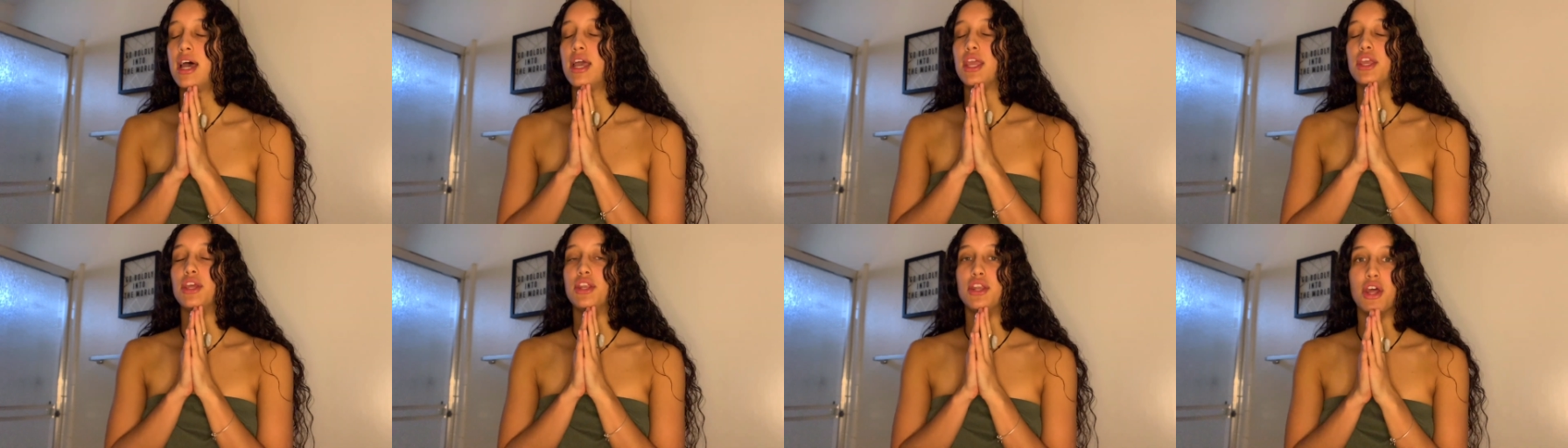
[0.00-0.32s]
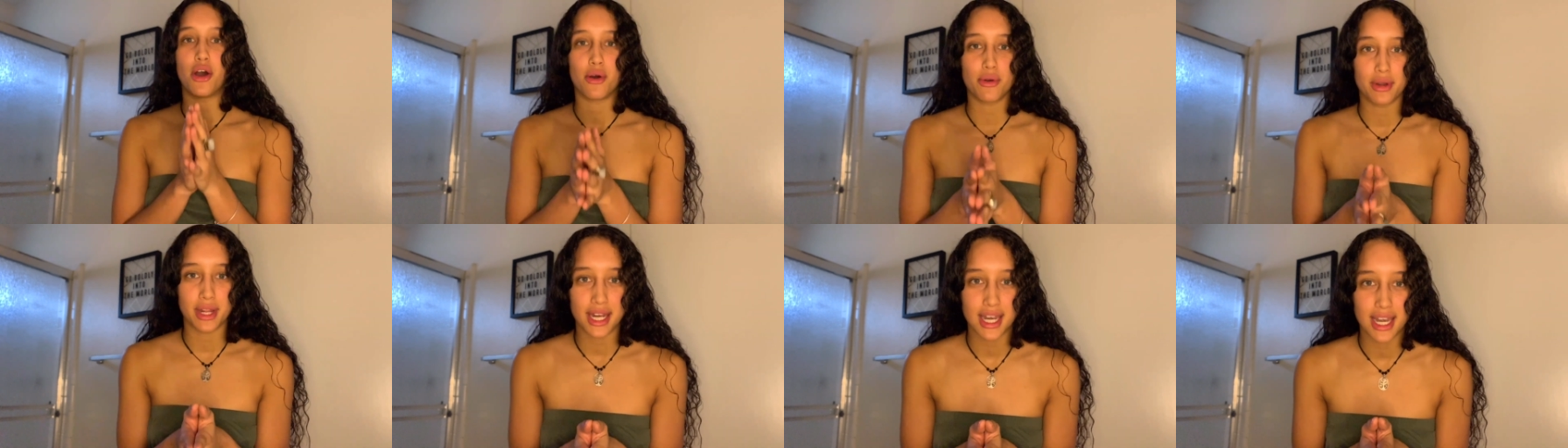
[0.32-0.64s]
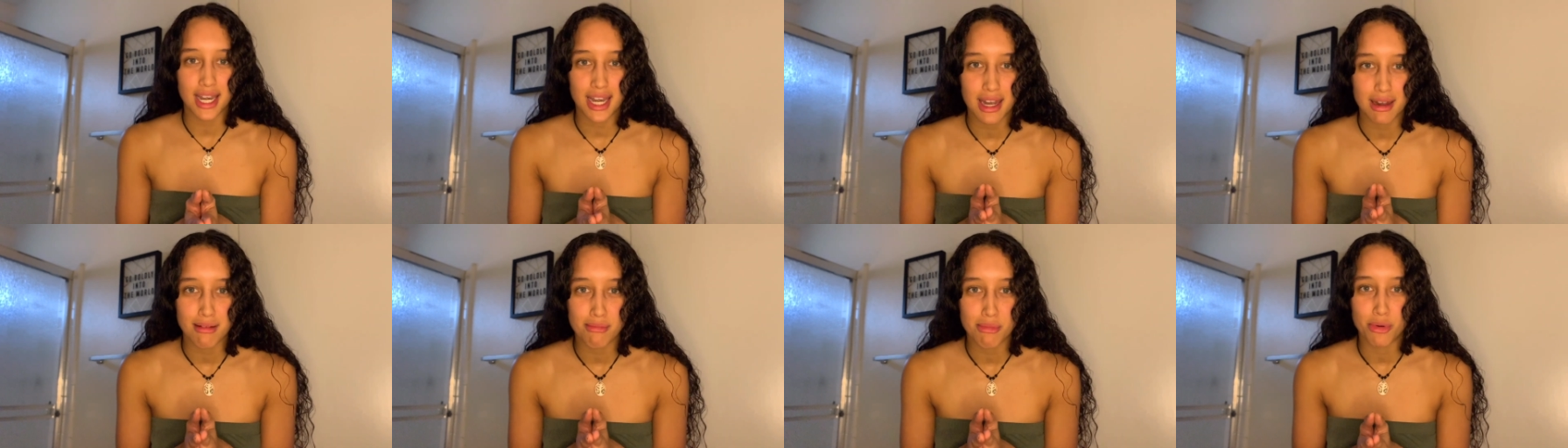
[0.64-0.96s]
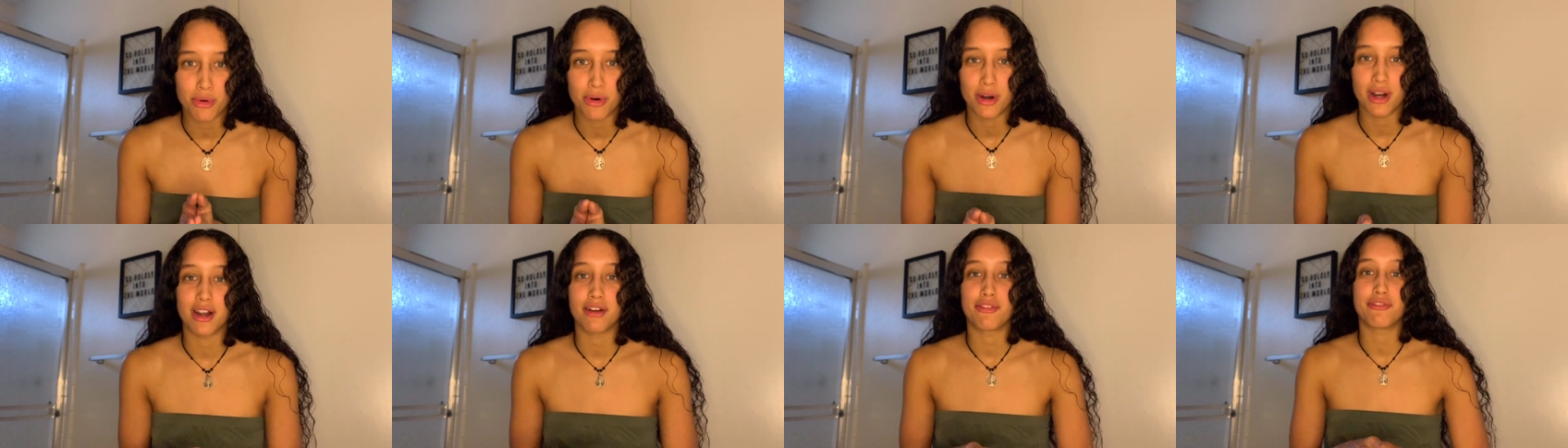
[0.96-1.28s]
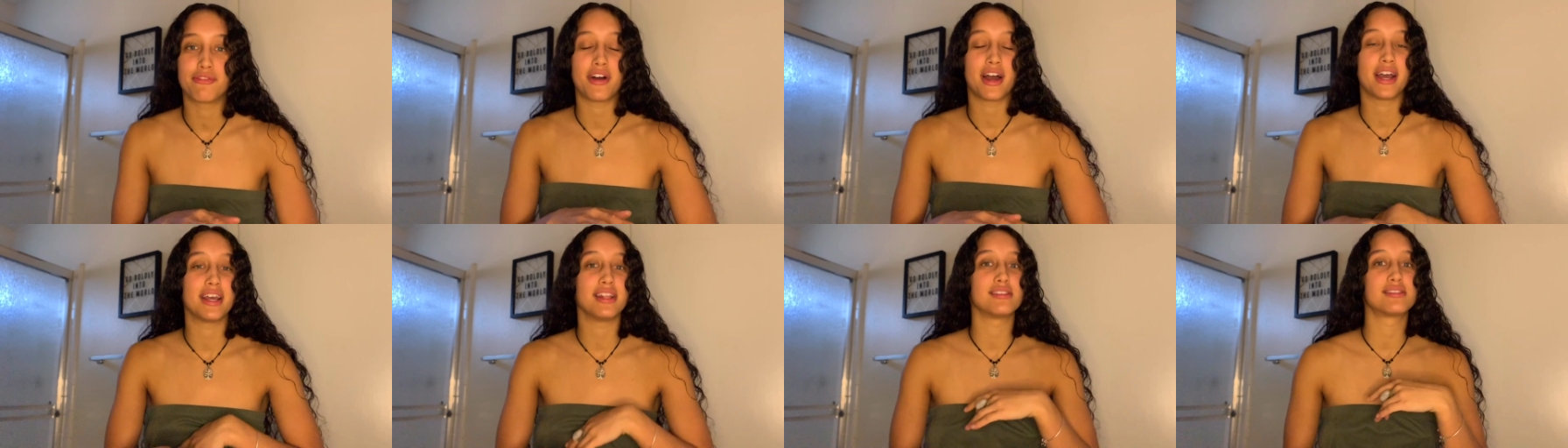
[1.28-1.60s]
you don't need it anymore,
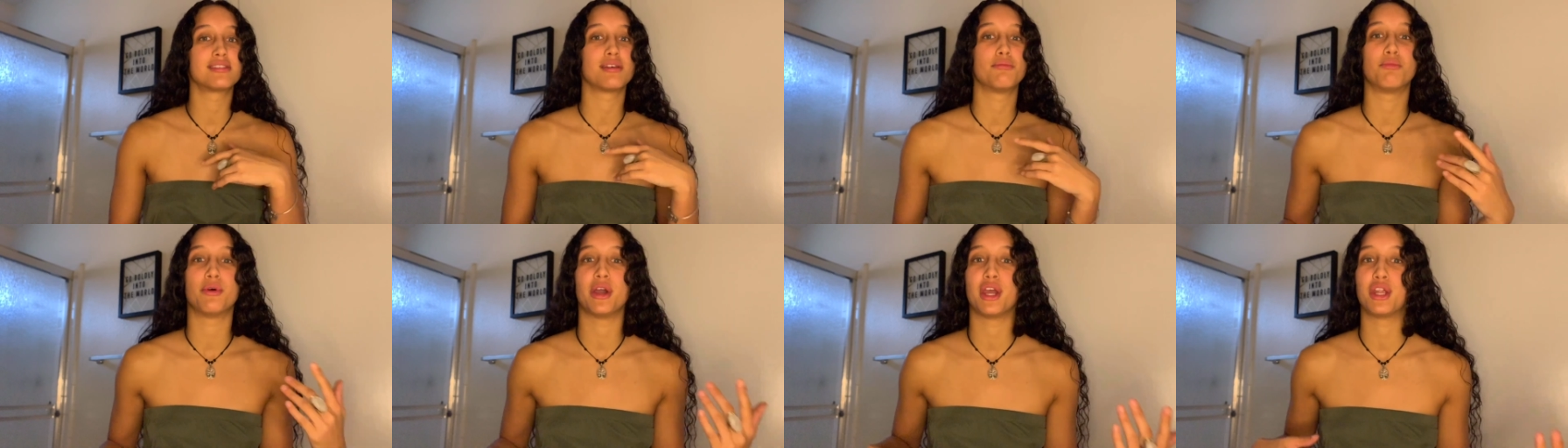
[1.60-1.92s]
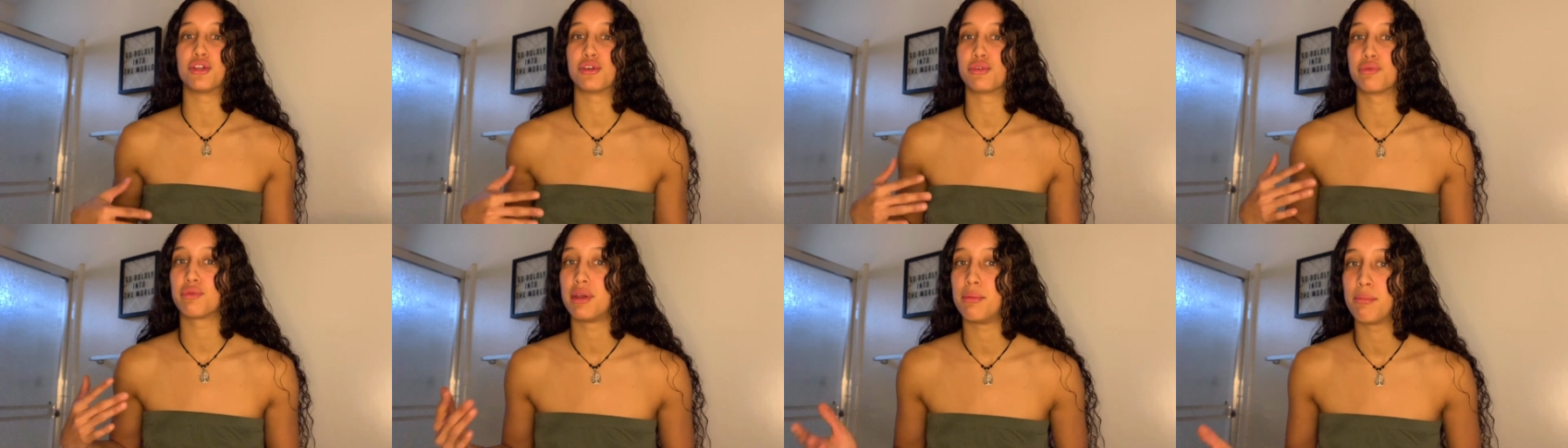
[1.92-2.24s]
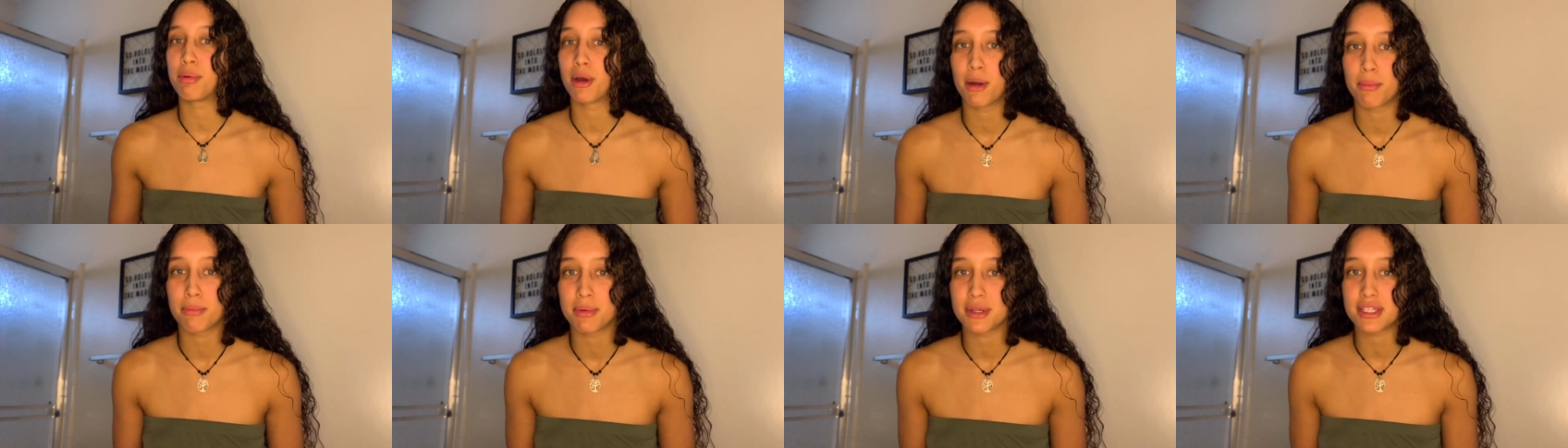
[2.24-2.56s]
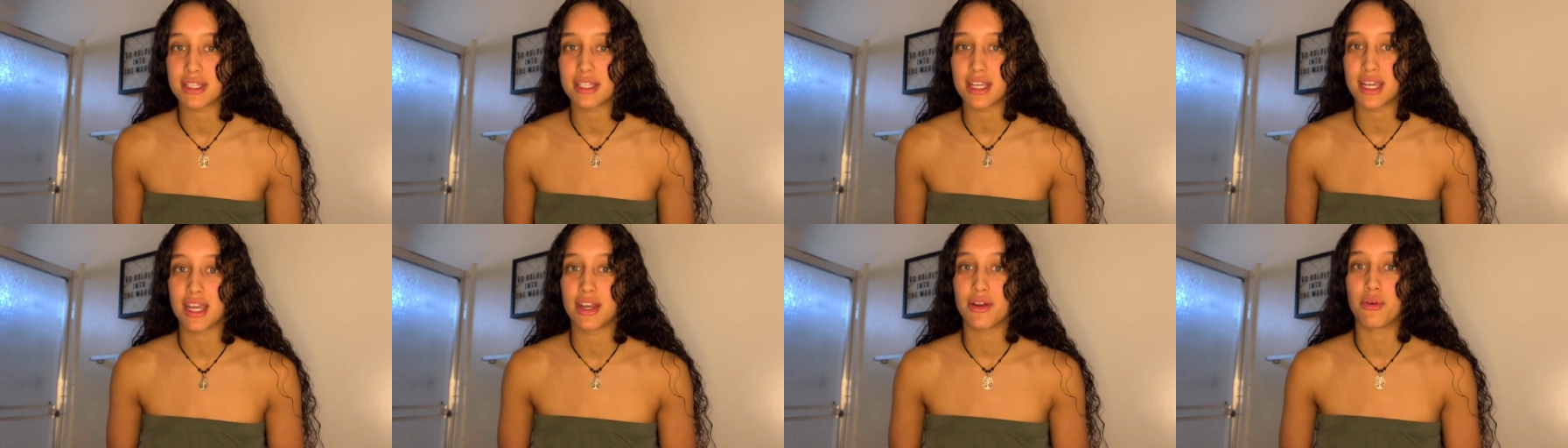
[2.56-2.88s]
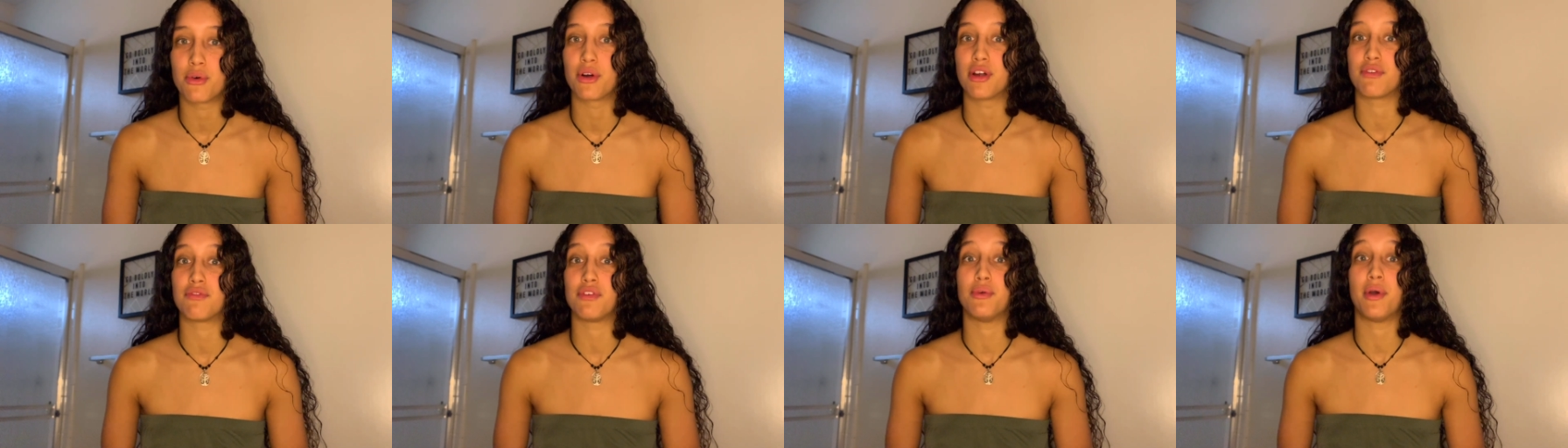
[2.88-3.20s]
find some way to repurpose it,
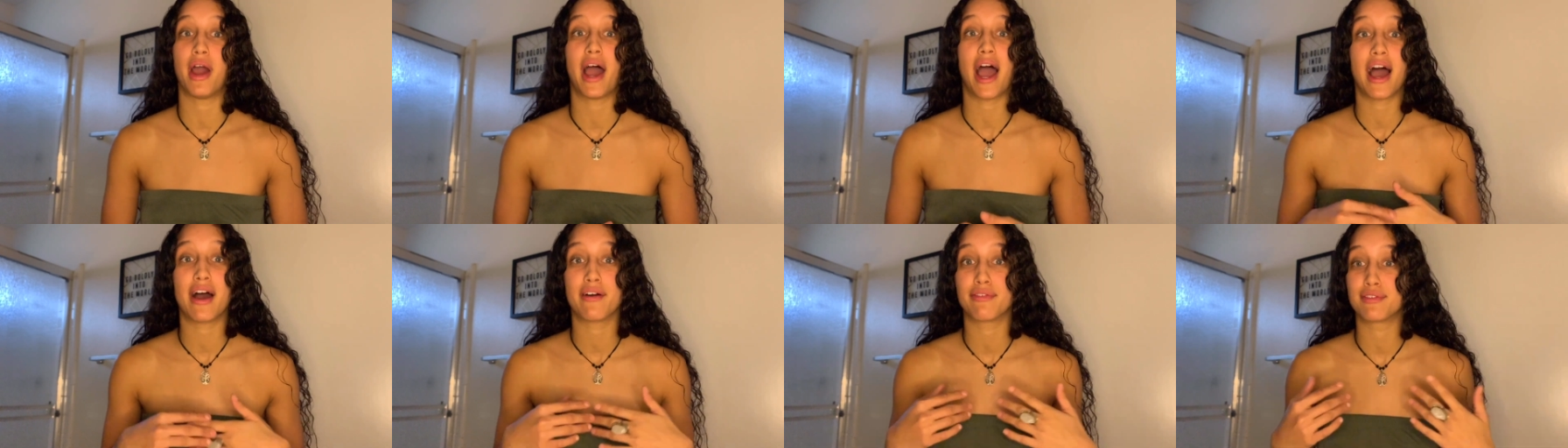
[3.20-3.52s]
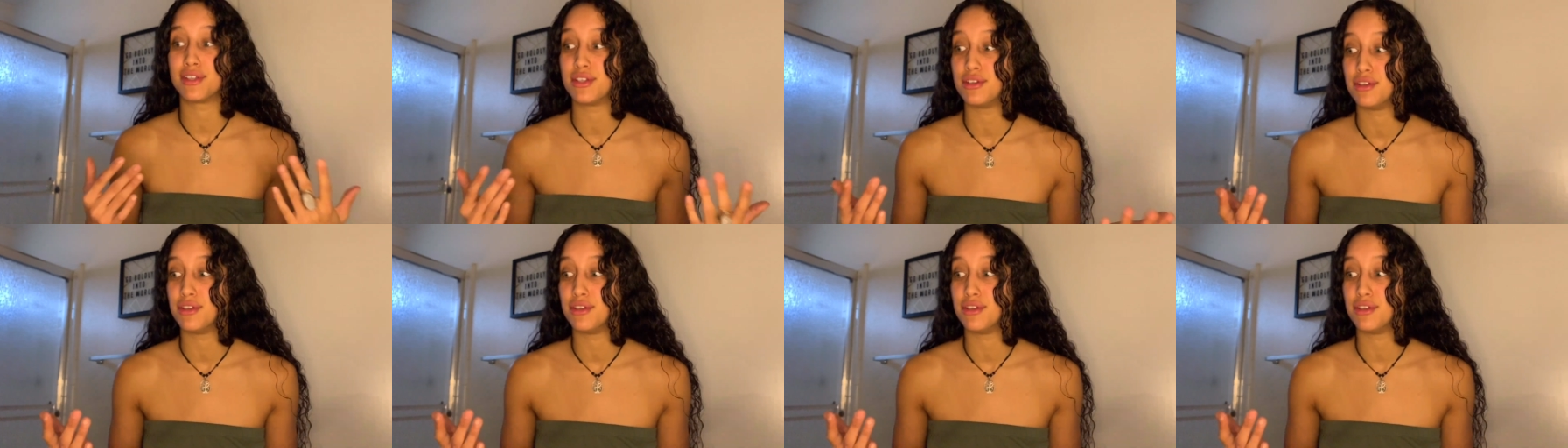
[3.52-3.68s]
or if you have to,